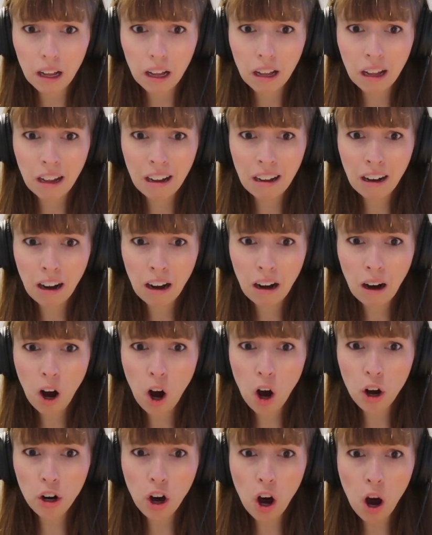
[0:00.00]
Oh
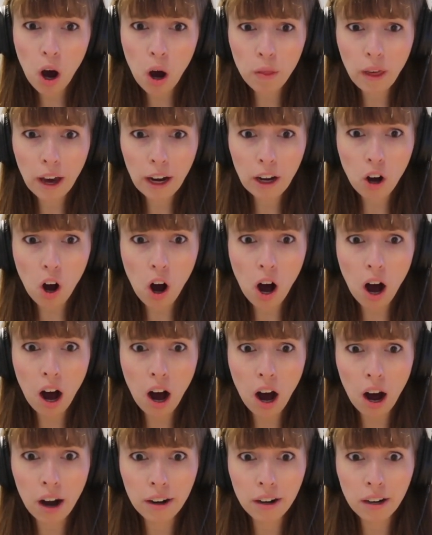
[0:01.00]
no, they're
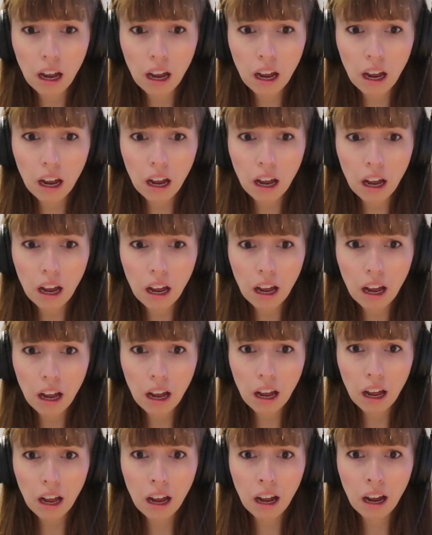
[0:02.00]
gone!
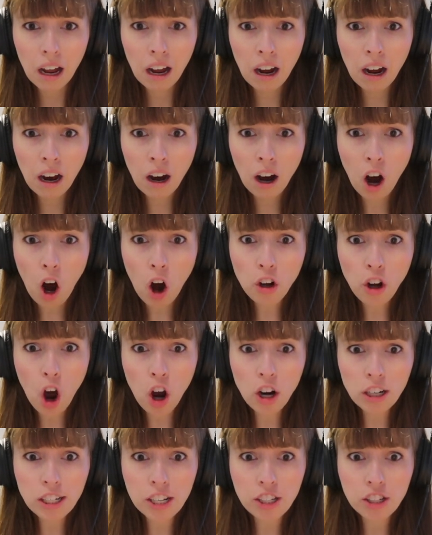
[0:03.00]
Oh
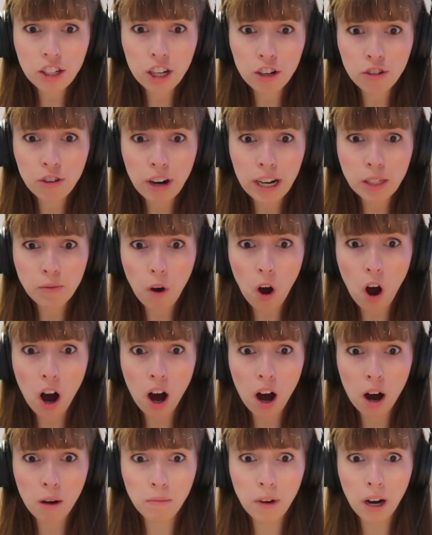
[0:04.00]
no, she's gonna
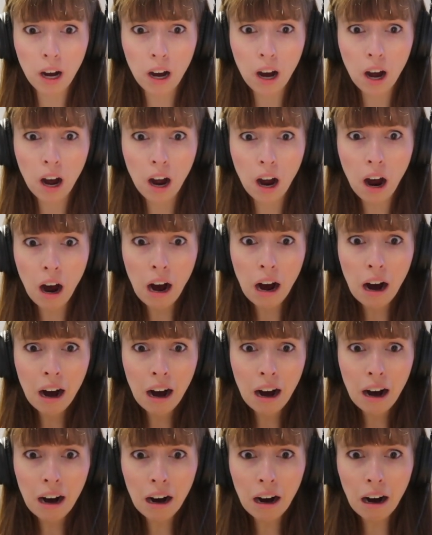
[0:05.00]
transform!
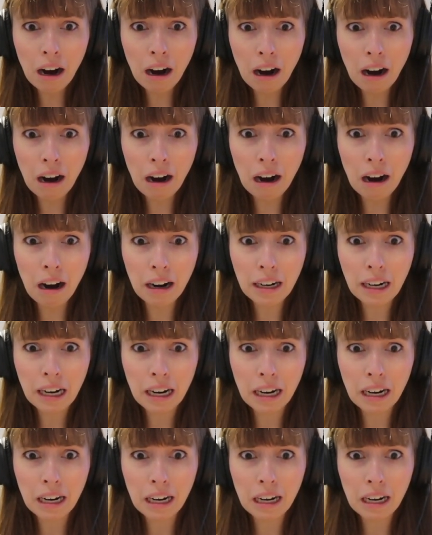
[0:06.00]
Oh
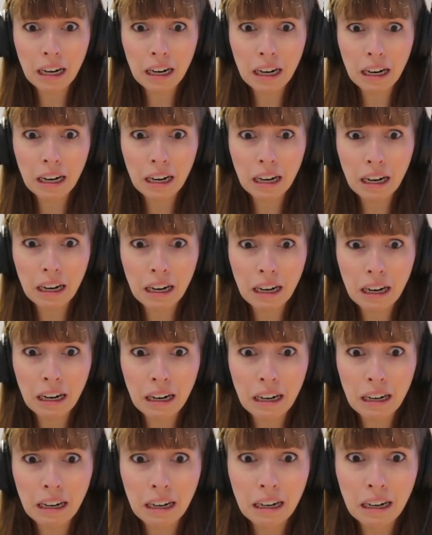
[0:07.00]

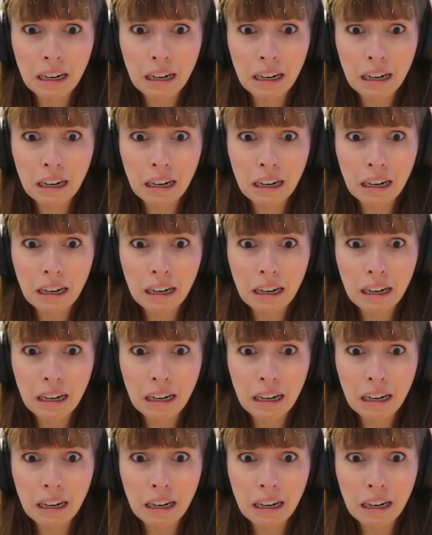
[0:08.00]
dear!